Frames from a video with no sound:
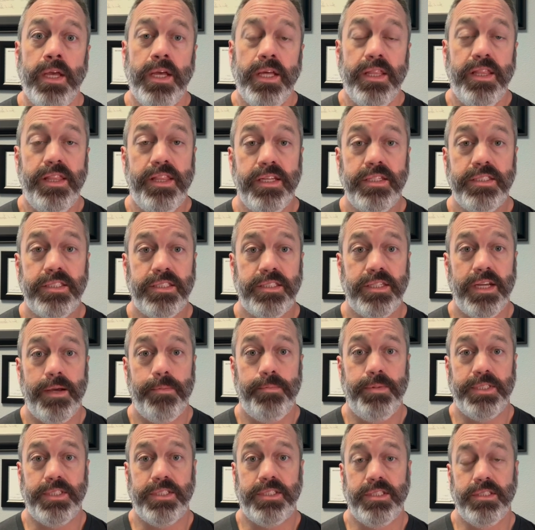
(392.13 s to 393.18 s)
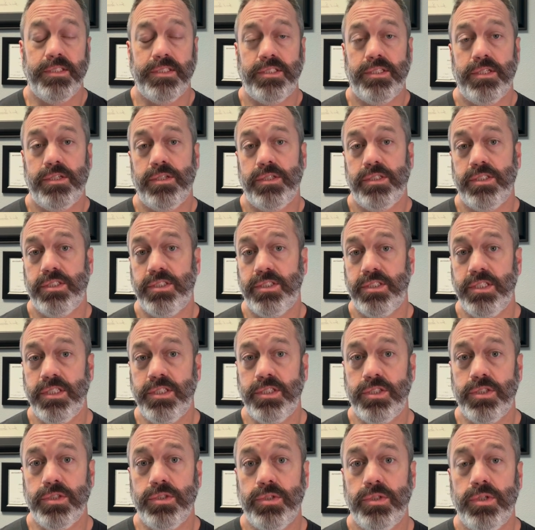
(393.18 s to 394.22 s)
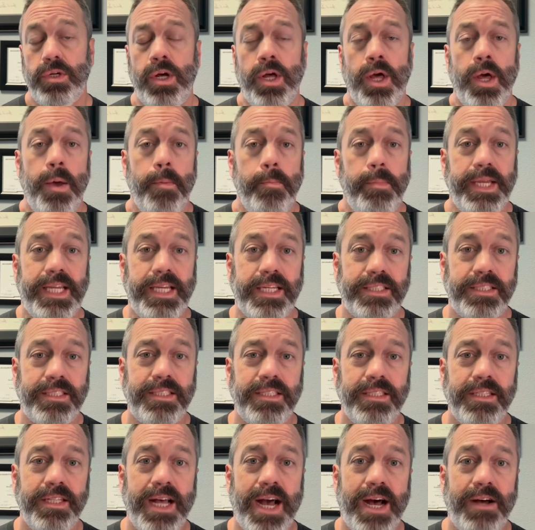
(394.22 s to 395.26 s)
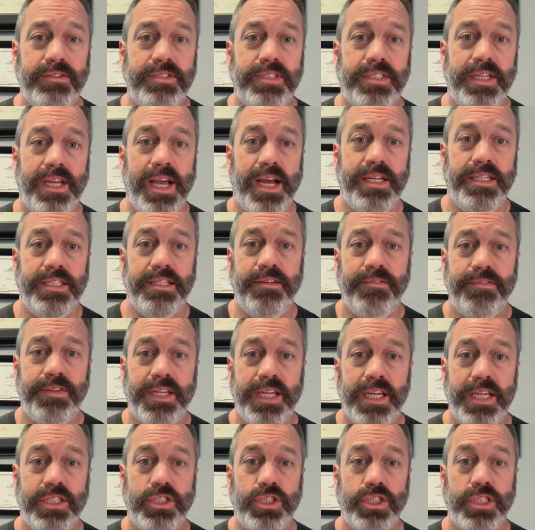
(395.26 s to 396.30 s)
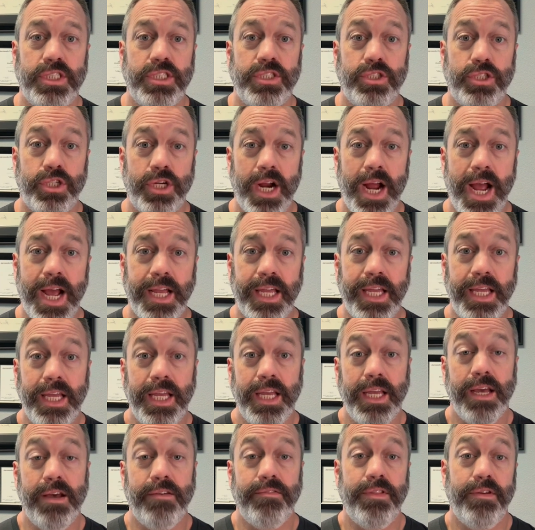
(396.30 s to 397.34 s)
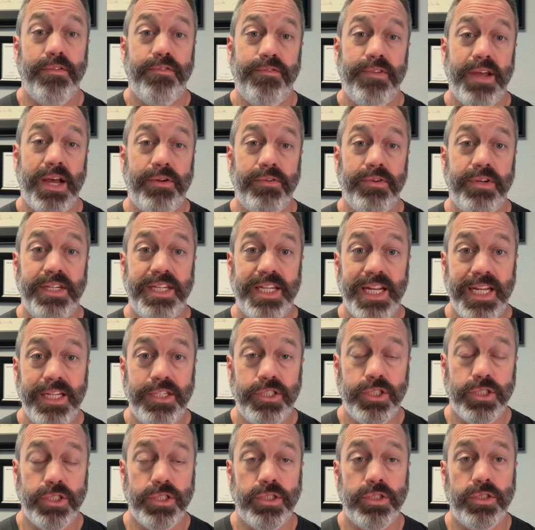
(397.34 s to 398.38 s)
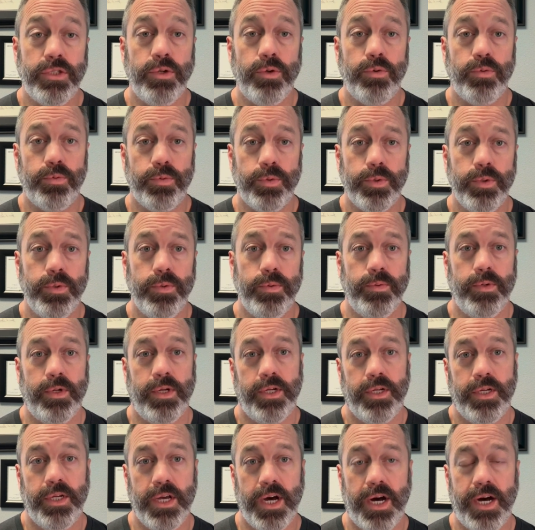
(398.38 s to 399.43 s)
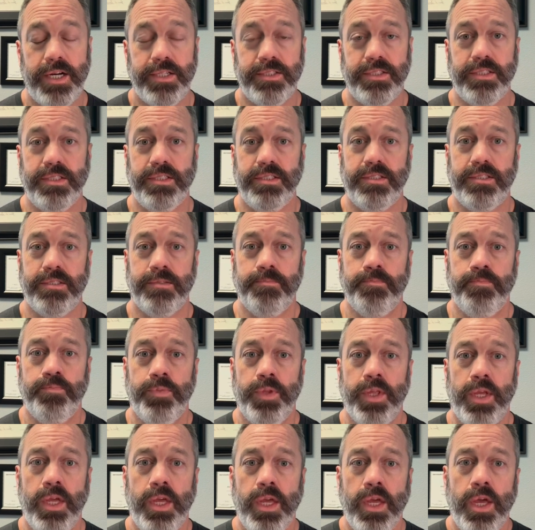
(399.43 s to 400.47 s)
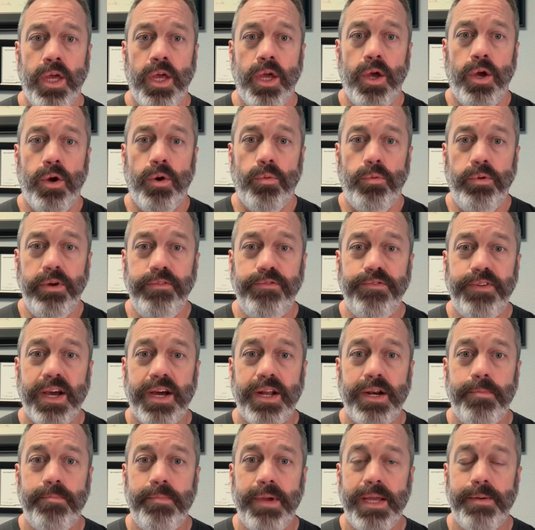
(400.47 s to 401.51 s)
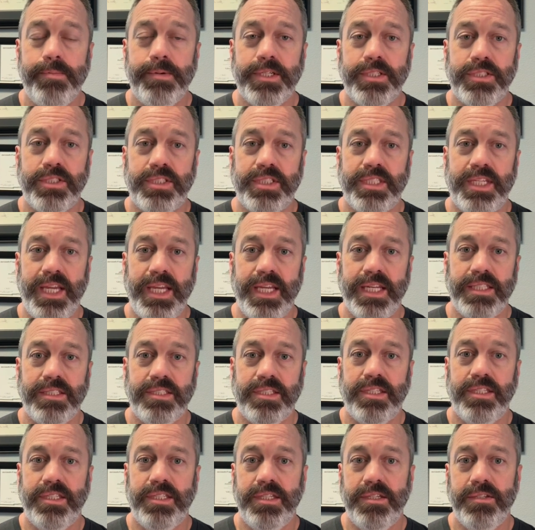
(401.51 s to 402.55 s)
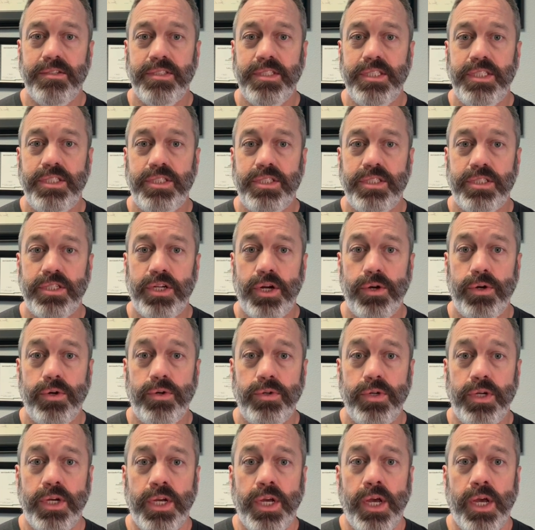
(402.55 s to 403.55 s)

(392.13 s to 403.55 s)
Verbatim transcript: This step is considered essential because it allows the identification and tracking of the foundational root causes. We found in Mabel scans clearly showed